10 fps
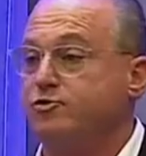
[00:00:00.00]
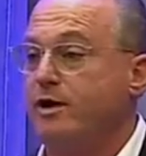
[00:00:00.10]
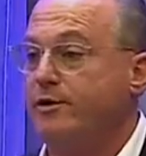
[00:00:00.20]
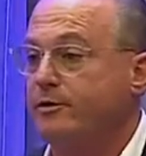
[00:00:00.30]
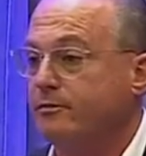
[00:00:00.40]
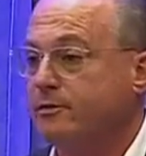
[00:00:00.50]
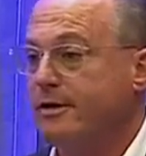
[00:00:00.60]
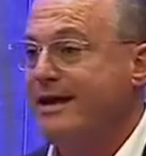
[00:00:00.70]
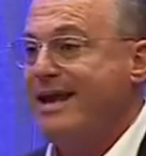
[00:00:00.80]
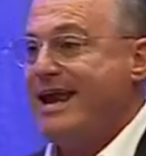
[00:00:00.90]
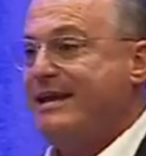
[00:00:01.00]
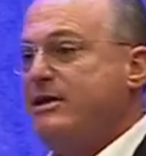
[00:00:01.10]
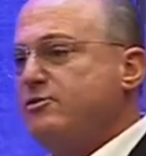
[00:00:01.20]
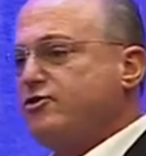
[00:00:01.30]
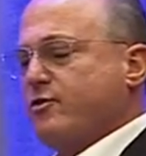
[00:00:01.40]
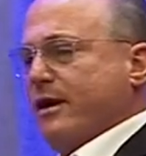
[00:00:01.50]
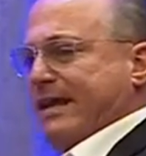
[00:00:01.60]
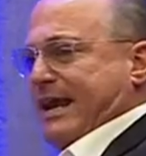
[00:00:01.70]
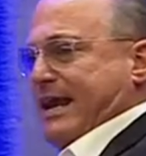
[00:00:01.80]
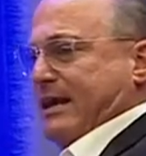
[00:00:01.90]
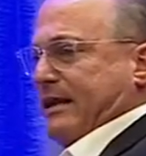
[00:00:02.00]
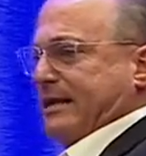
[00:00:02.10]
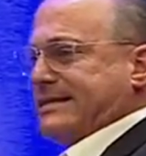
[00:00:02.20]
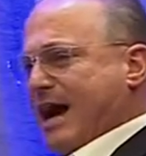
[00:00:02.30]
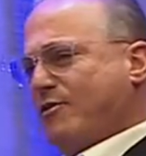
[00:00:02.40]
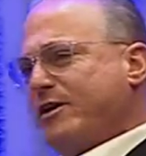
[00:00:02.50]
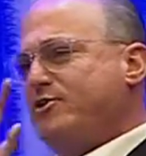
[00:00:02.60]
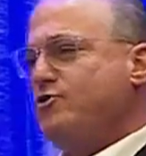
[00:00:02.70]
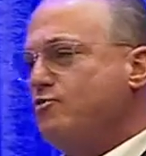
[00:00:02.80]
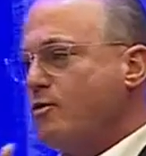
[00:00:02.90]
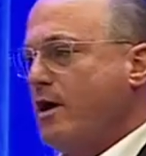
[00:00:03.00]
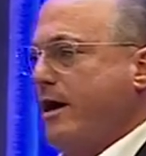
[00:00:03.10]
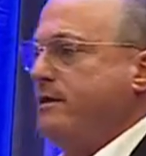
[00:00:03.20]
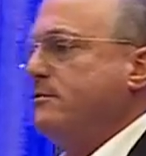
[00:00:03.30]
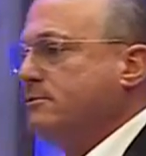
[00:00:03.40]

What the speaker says: writer. And he was trying to analyze, how can you write